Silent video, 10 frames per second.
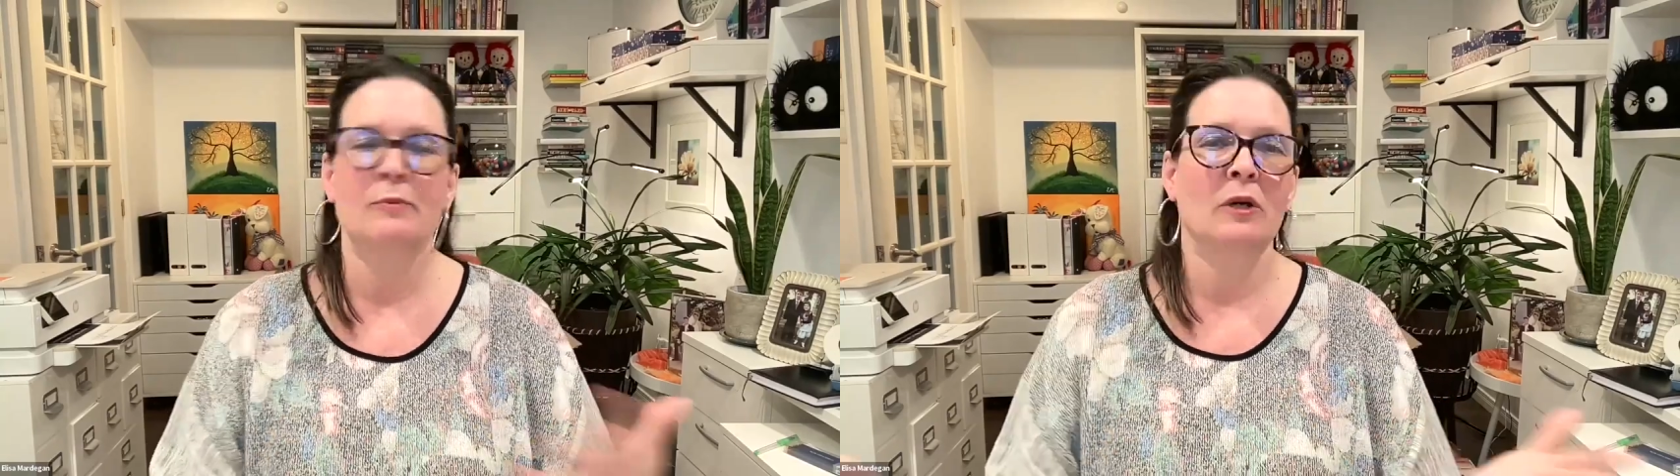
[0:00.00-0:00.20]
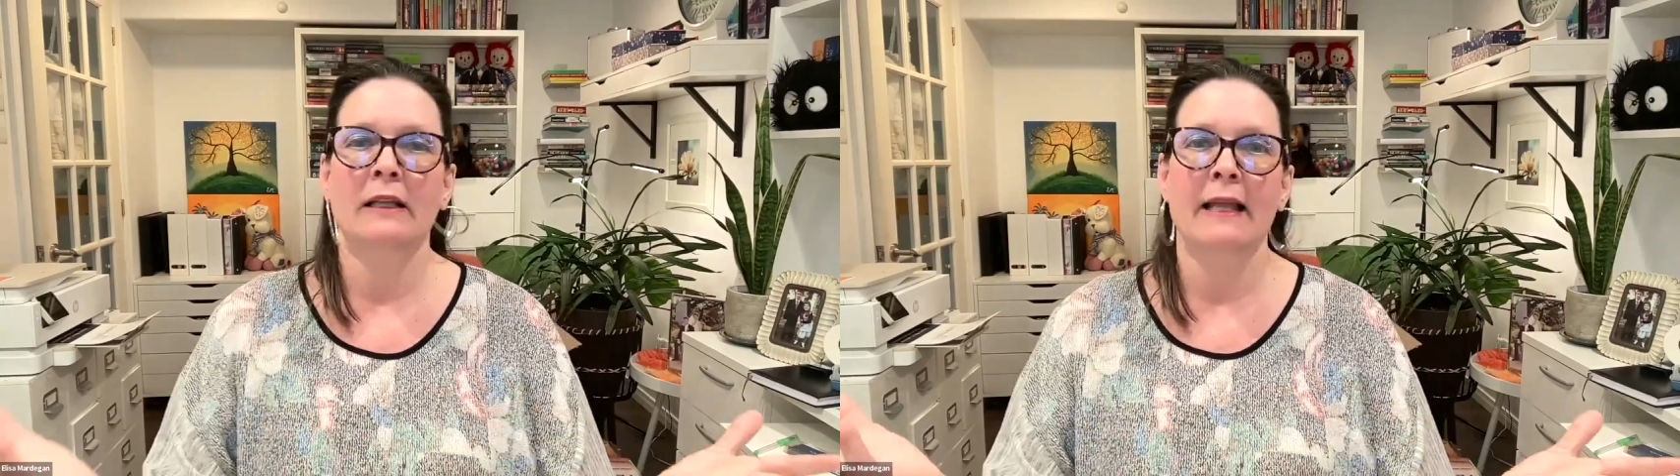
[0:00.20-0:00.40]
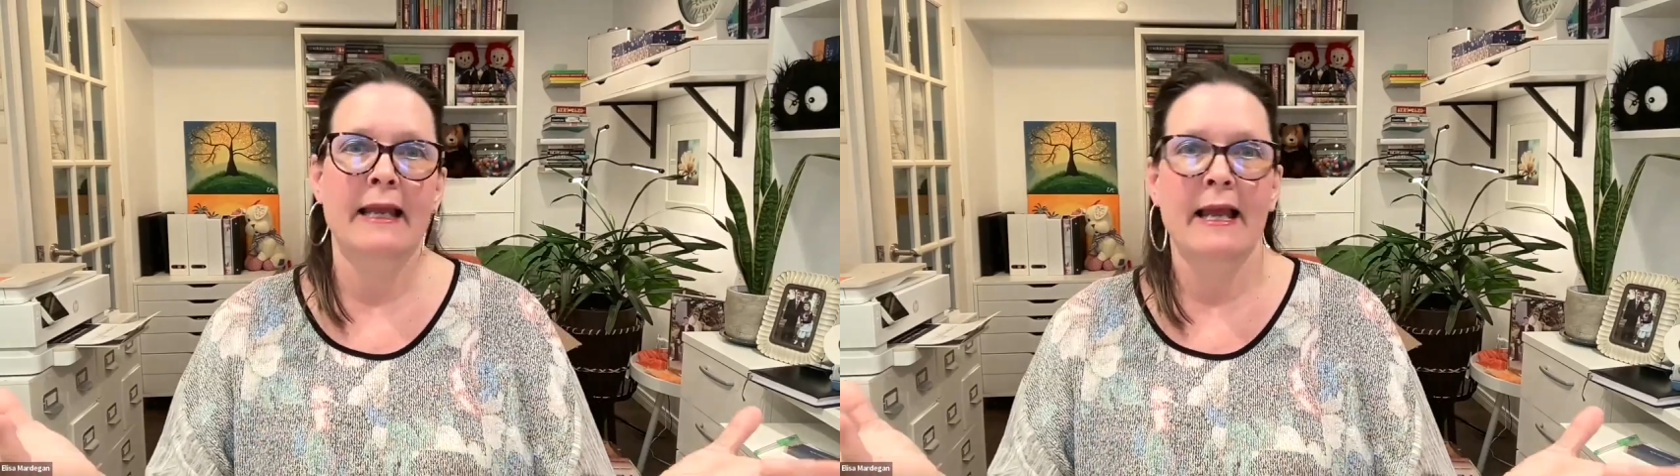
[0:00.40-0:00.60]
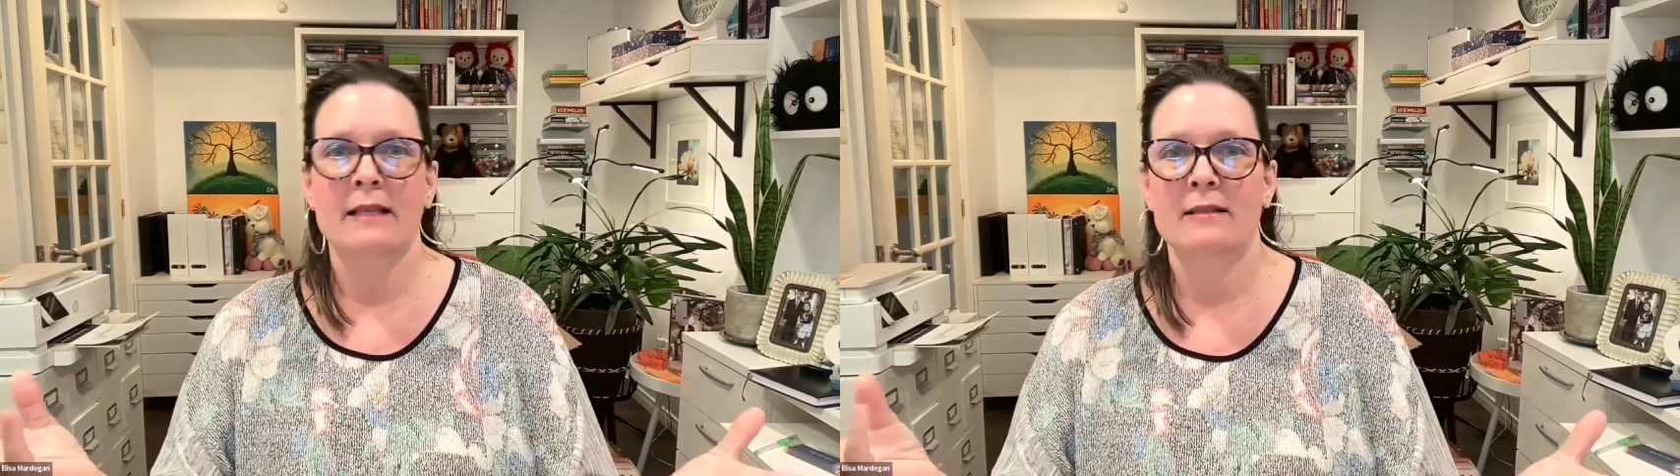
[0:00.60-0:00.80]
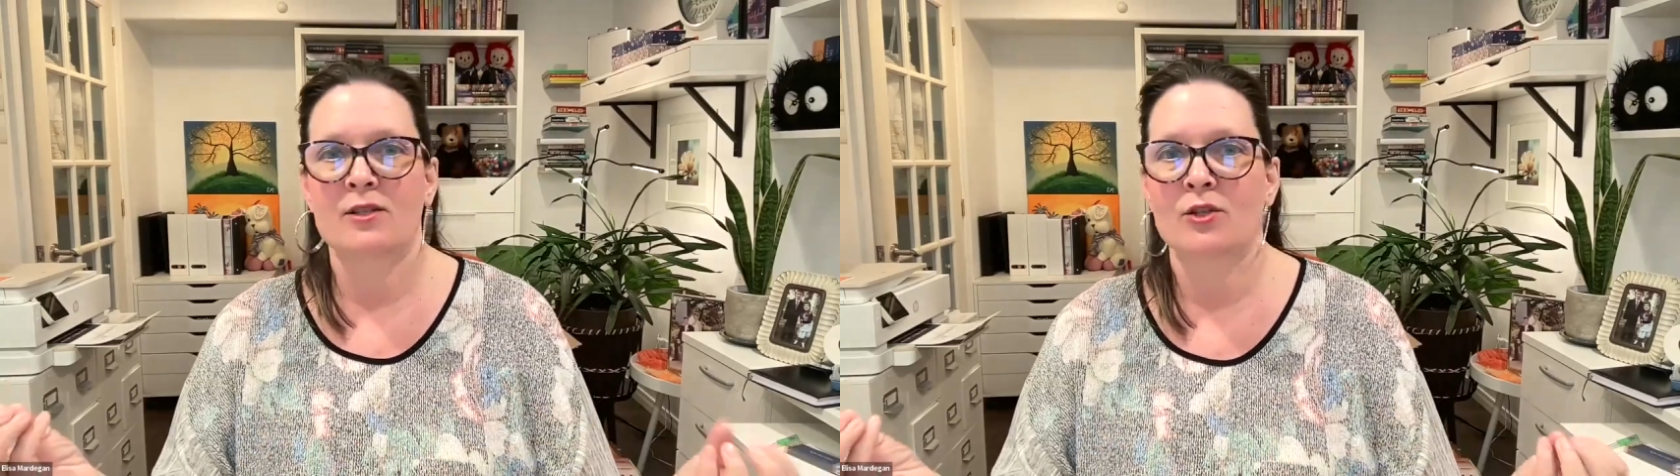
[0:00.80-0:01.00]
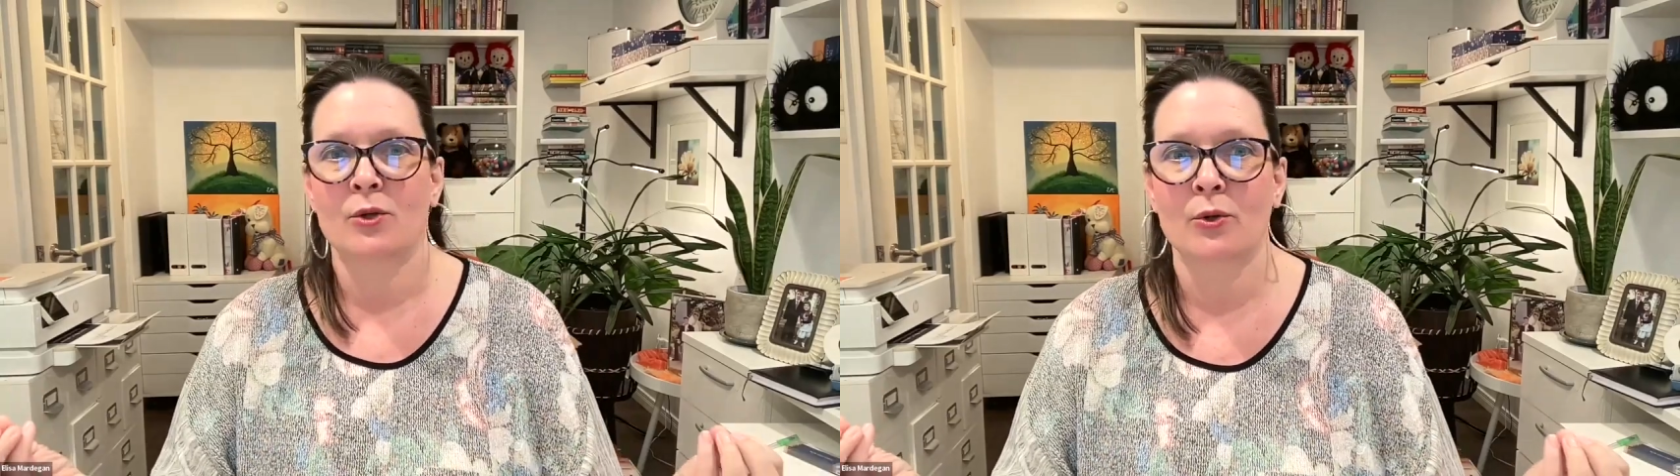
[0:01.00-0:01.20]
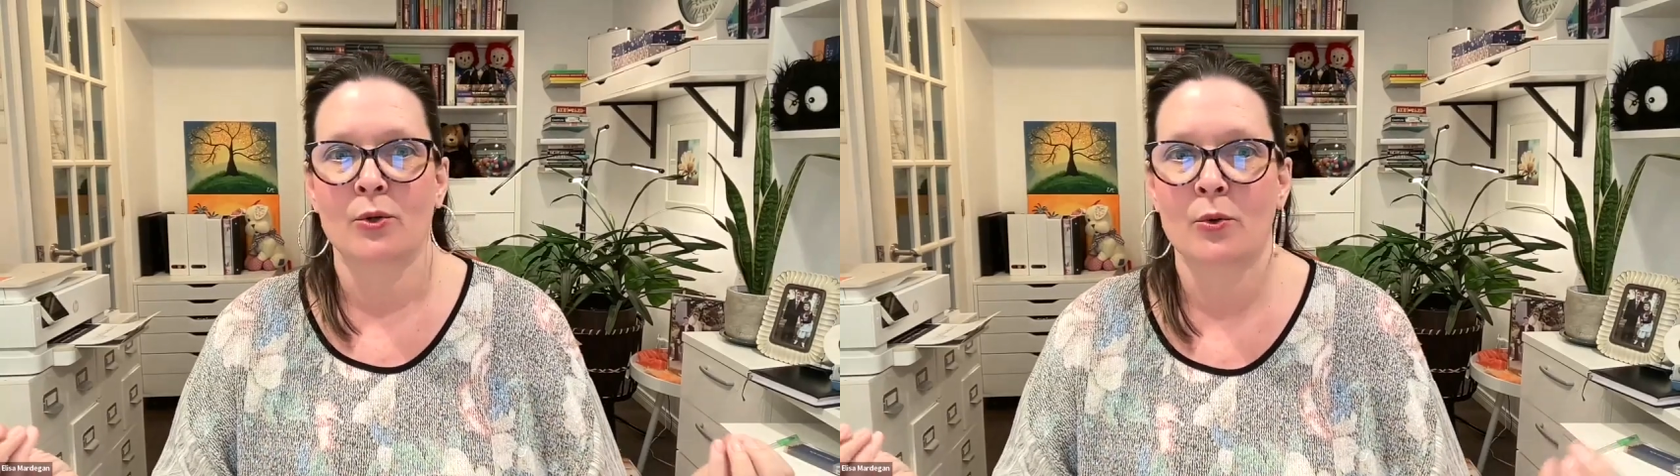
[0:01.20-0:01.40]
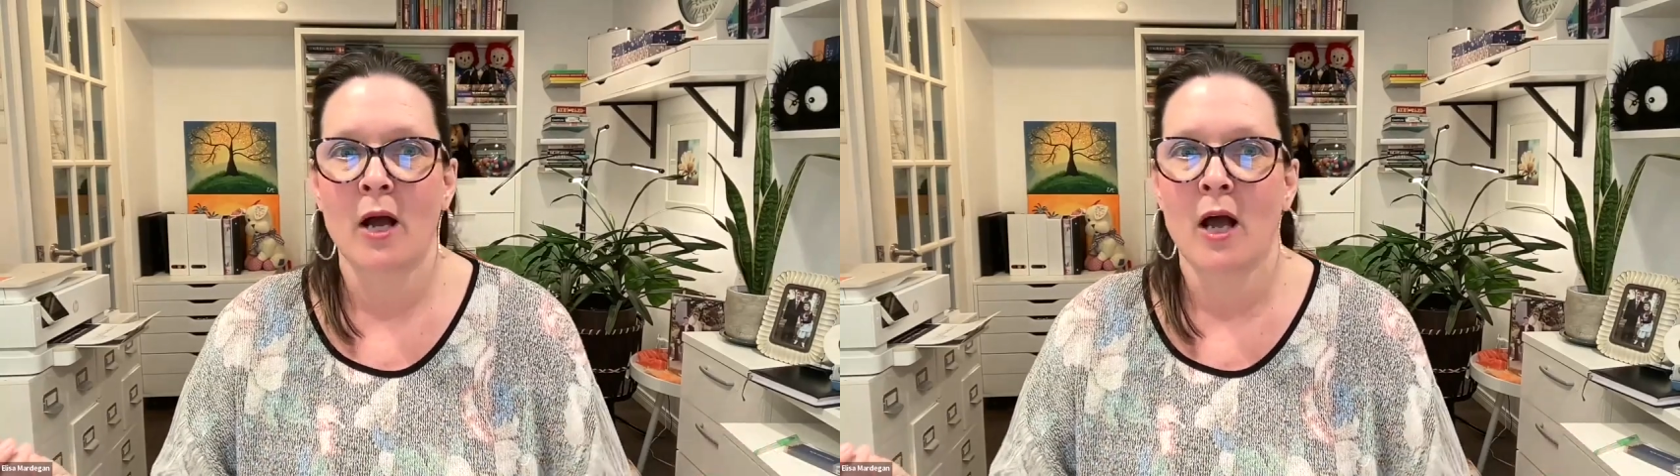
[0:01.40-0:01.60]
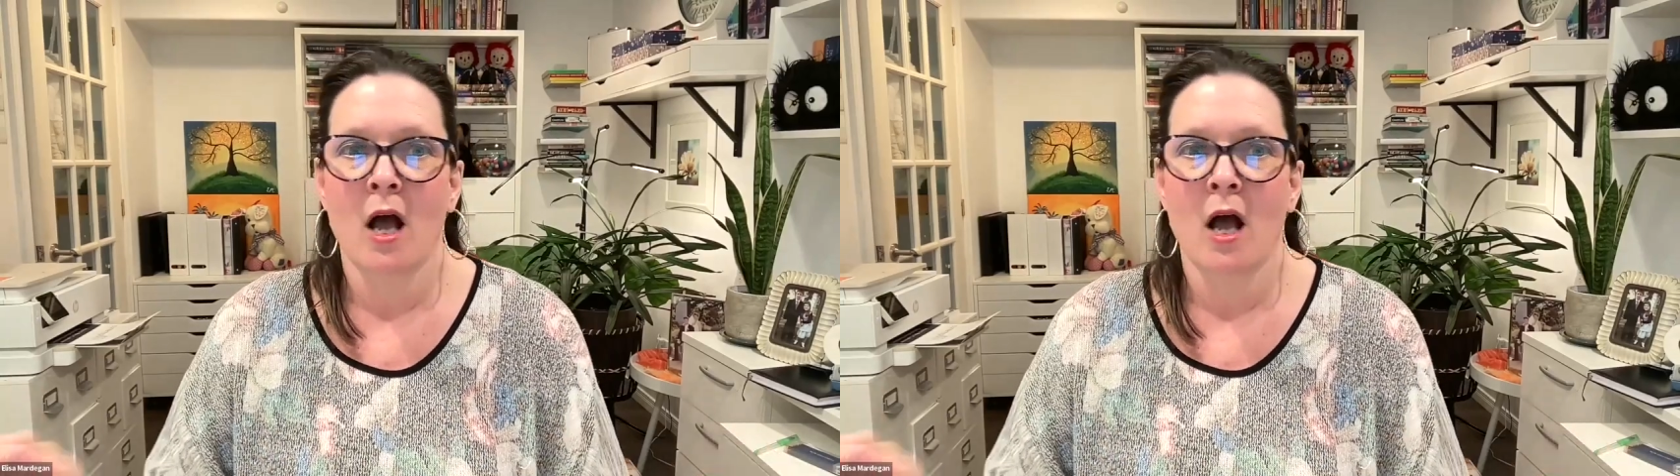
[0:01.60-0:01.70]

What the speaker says: click gets to